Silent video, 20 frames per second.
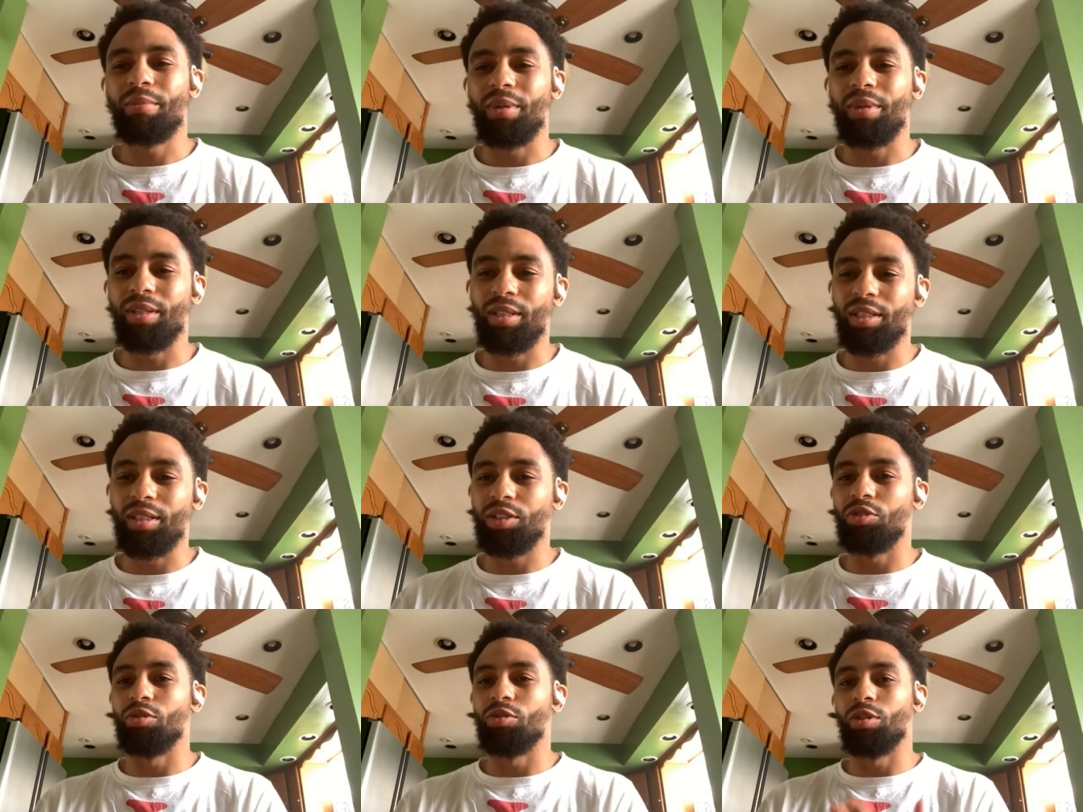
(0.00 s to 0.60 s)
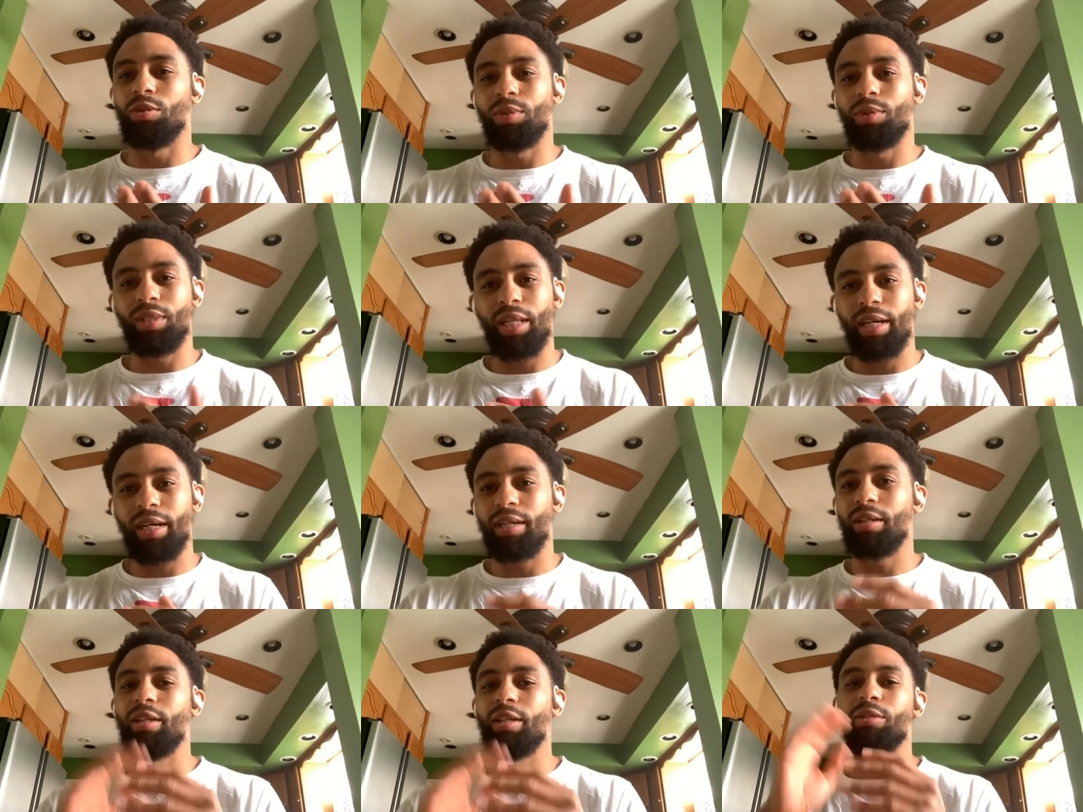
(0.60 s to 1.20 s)
But this drill was
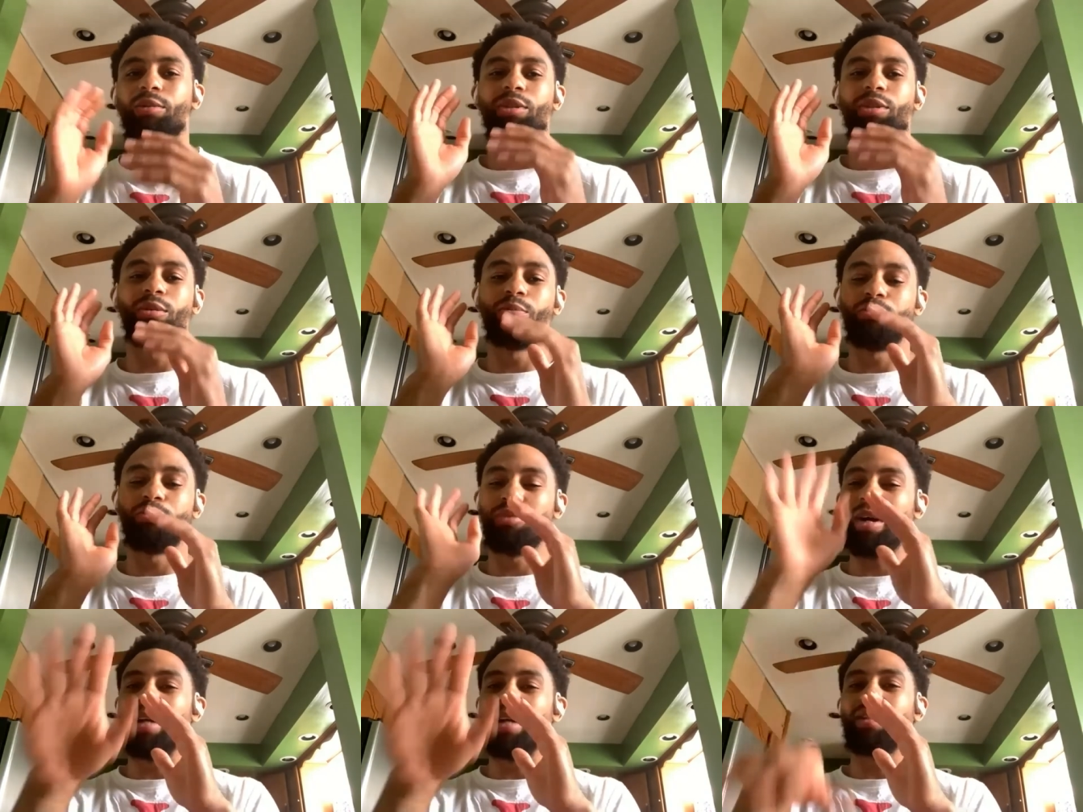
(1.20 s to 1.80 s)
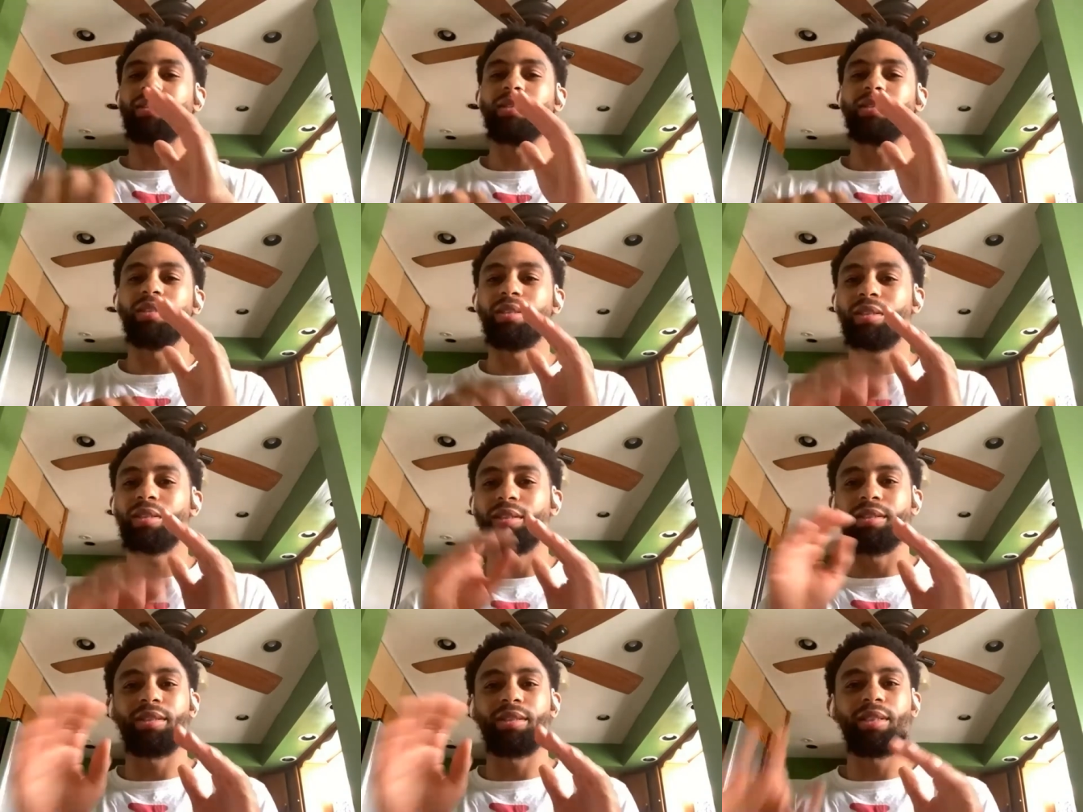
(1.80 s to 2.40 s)
like, it was
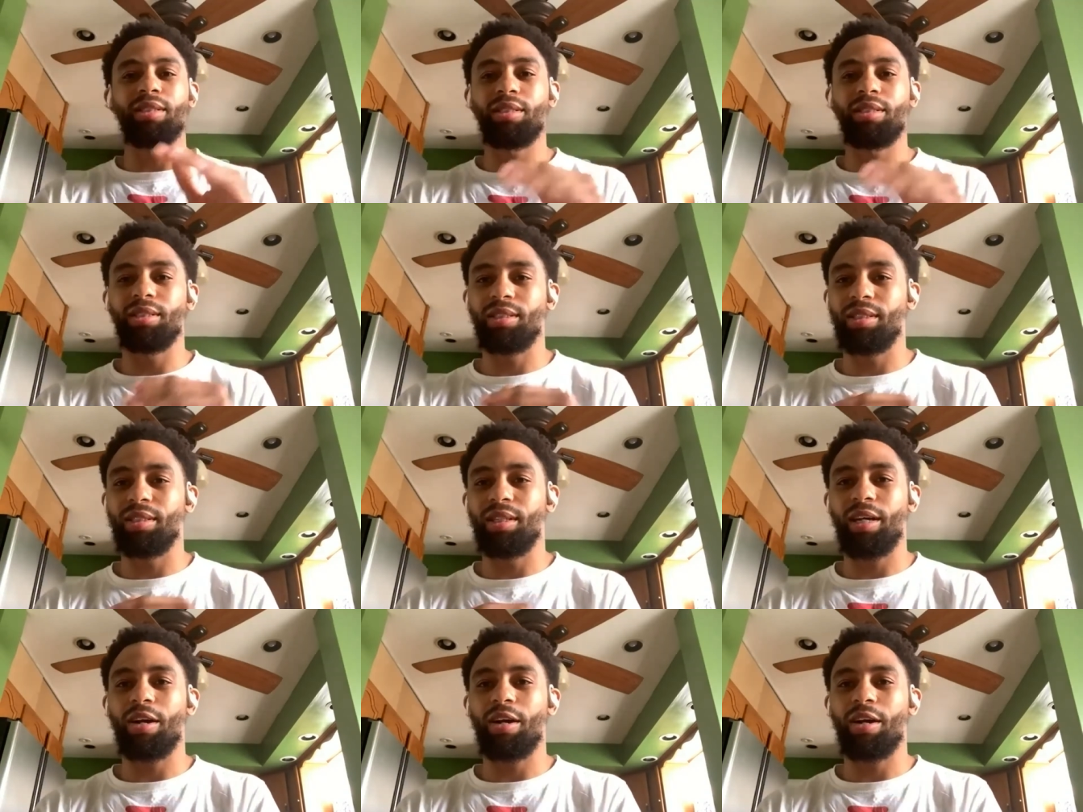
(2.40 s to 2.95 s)
practicing consistency.